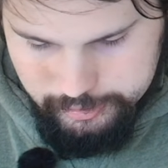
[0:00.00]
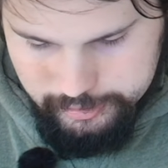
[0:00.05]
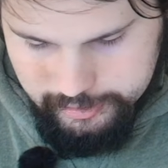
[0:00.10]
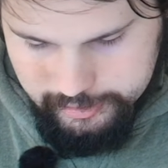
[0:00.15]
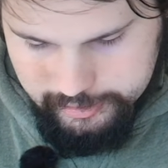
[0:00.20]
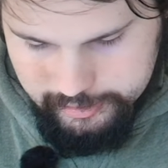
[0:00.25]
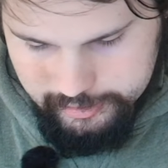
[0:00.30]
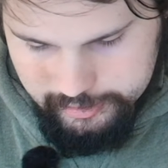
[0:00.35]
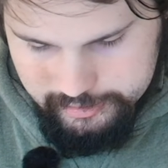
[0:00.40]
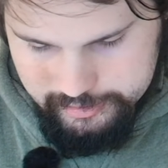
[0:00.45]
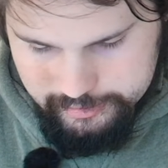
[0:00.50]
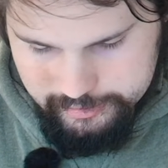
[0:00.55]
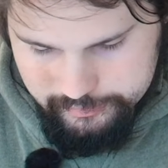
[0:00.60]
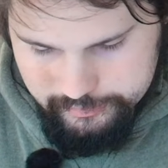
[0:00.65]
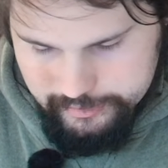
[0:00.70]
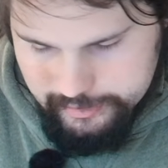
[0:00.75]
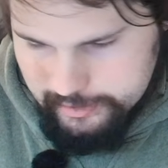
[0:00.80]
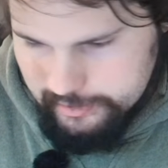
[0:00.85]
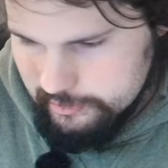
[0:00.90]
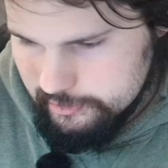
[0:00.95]
handy if
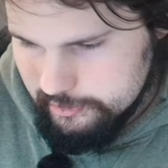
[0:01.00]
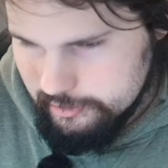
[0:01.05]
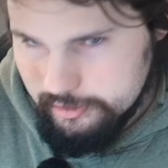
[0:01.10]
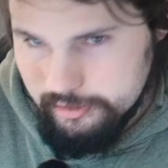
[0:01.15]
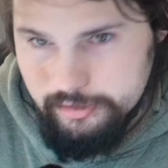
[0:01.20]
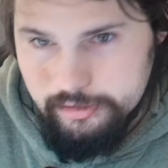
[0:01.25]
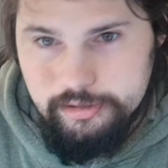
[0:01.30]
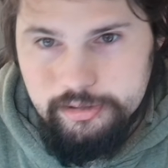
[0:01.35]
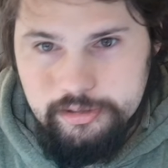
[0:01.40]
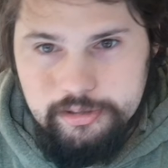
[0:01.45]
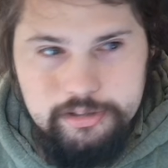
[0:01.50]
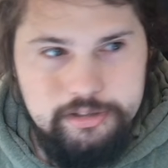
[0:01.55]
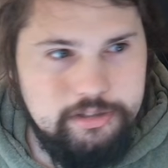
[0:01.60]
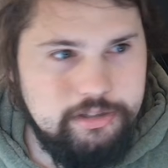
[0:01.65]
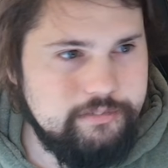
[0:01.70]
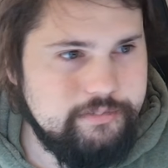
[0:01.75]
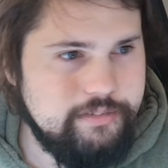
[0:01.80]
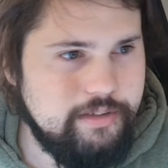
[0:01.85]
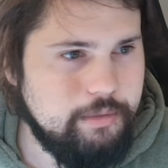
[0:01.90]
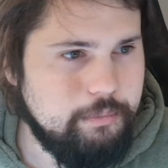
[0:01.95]
that
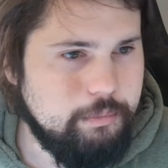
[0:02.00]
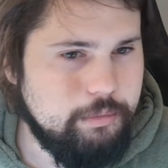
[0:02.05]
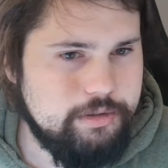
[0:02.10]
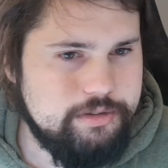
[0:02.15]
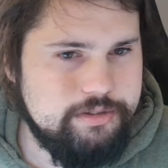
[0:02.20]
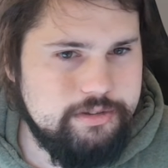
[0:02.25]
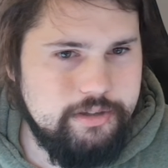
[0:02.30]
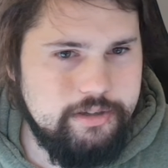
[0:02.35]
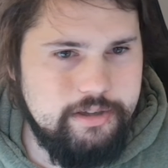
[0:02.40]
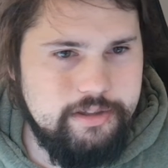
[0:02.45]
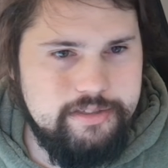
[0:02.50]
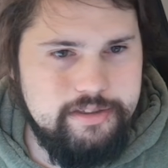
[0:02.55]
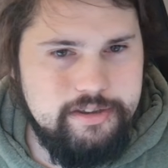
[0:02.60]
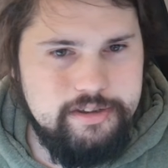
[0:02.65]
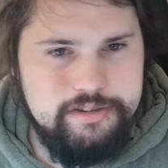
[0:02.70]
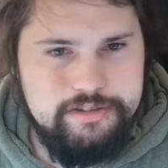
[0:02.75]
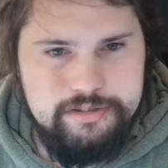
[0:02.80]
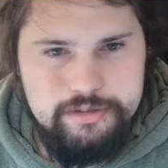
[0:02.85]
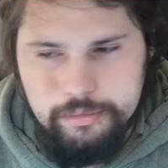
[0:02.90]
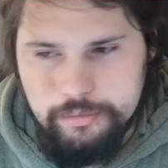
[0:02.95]
works like I
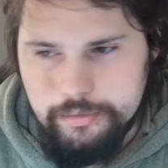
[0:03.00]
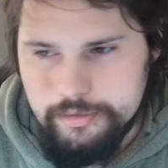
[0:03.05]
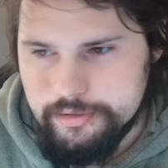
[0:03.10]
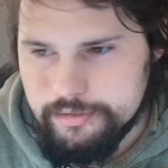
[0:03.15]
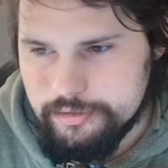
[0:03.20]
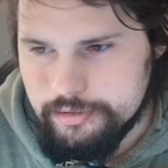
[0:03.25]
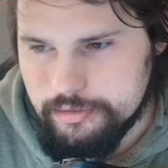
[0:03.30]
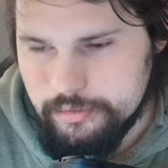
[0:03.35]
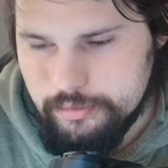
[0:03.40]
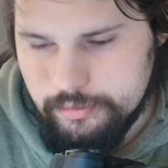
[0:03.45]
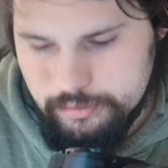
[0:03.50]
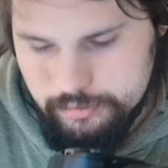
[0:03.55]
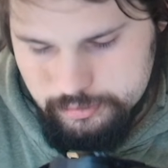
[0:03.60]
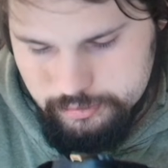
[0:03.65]
think it's going to.